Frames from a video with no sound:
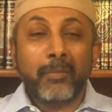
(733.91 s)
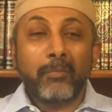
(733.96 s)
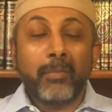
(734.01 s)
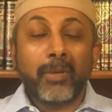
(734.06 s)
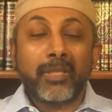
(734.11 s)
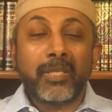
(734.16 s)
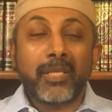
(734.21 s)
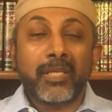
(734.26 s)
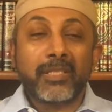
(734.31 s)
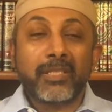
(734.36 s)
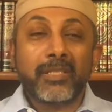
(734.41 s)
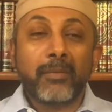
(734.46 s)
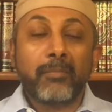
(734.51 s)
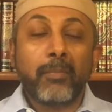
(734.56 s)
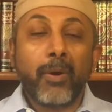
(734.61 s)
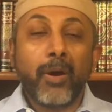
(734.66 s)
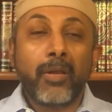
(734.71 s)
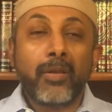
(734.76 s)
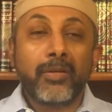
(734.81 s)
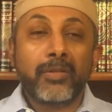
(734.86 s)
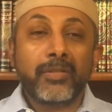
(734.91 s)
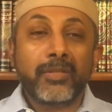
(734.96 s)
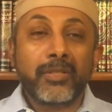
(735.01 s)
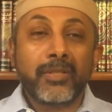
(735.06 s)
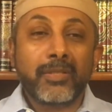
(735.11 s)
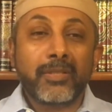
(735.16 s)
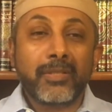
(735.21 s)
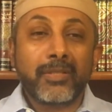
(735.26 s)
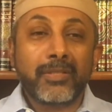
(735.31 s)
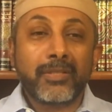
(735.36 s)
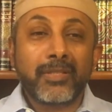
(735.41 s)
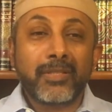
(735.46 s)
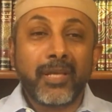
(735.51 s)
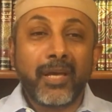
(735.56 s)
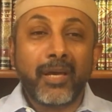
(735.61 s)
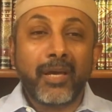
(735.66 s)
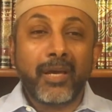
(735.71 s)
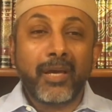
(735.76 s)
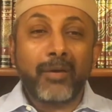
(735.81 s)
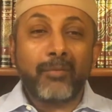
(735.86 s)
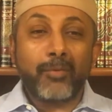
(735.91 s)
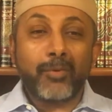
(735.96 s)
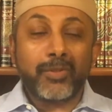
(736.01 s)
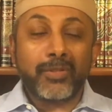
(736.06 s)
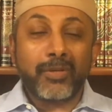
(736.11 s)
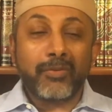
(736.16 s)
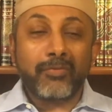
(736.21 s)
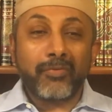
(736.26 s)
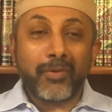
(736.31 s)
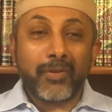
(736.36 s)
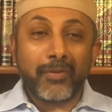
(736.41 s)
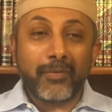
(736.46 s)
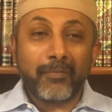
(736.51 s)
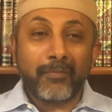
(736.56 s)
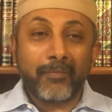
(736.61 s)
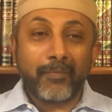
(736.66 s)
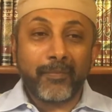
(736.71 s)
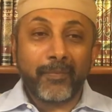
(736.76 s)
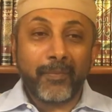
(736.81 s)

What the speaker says: but his apology this time was different.